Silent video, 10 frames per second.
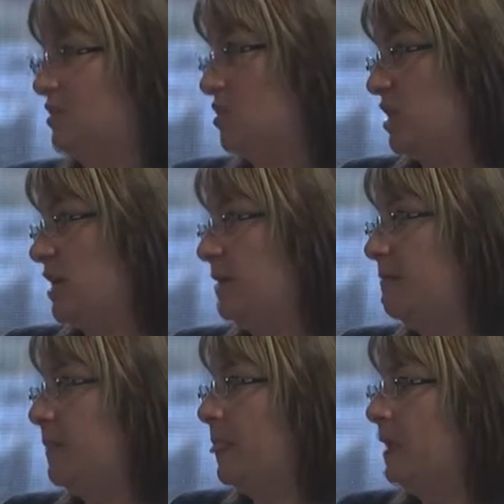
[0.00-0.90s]
okay?
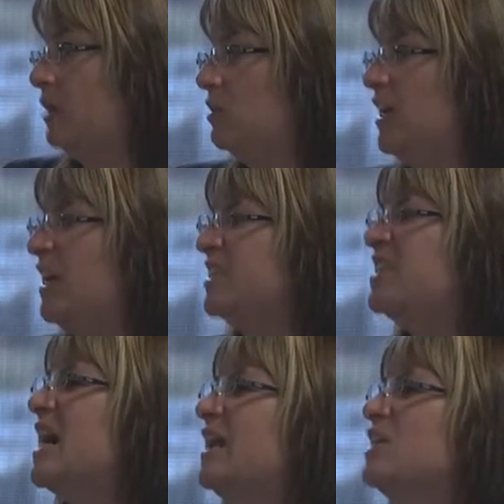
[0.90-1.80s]
It's
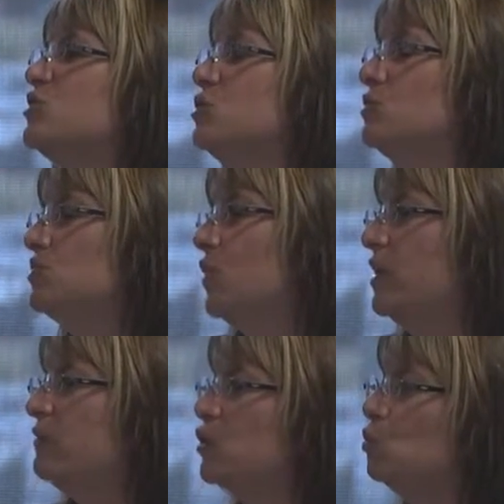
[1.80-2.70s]
not as useful.
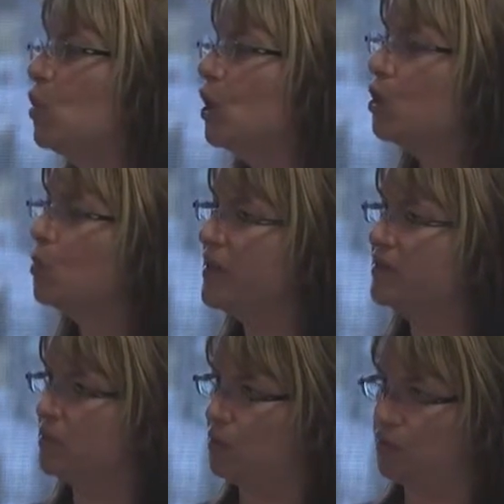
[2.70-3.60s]
If you work with
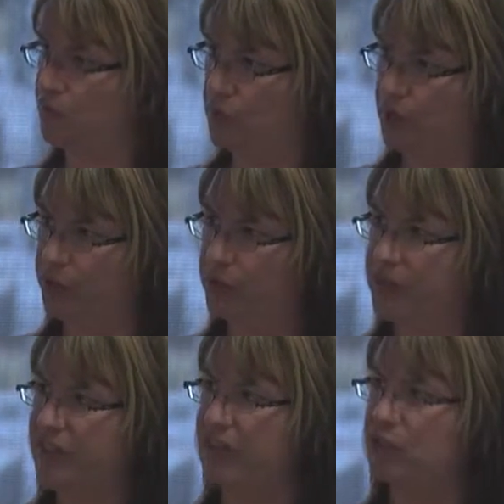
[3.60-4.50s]
someone who's familiar
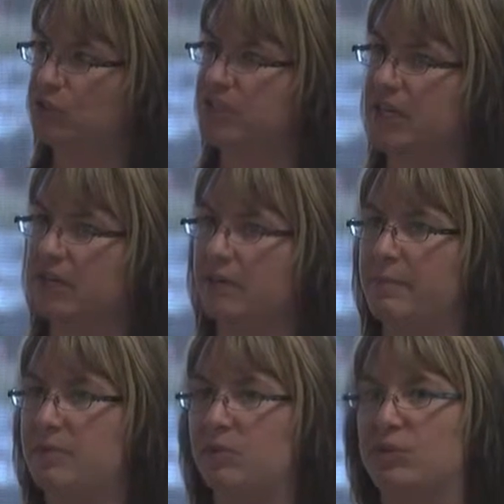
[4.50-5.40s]
with that and you set it up
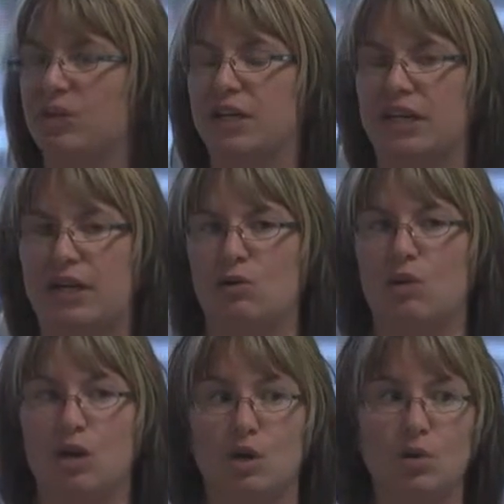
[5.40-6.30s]
maybe with an account
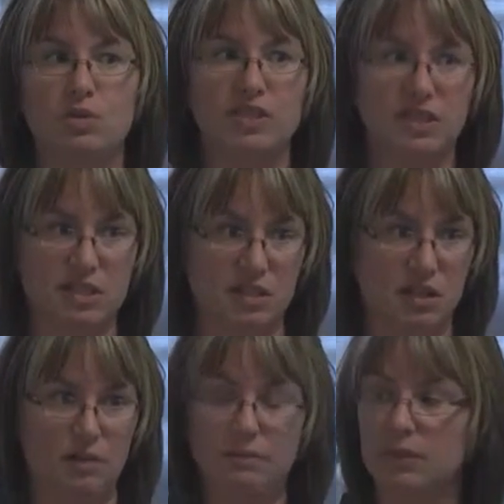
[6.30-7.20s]
code
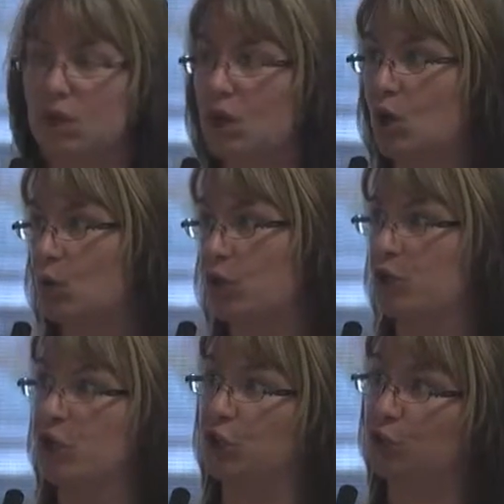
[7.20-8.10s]
system where you
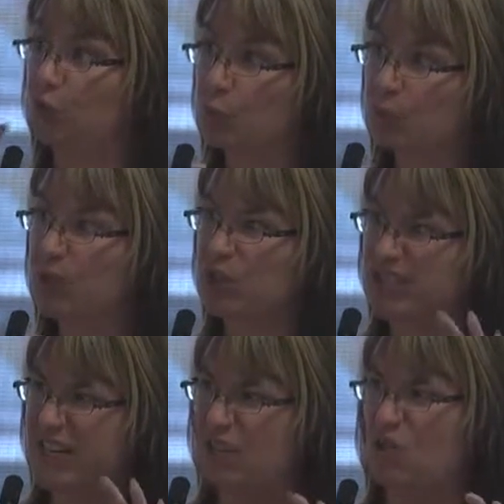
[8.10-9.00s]
can group
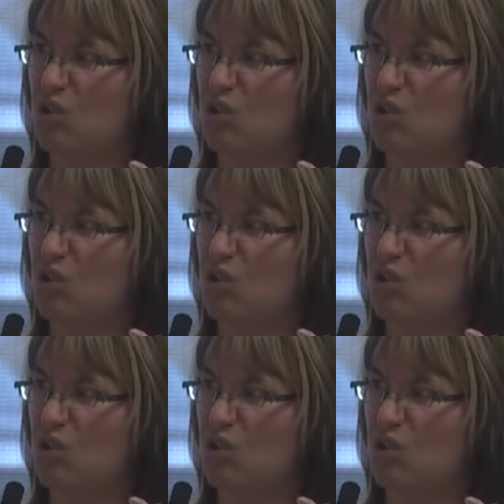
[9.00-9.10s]
personnel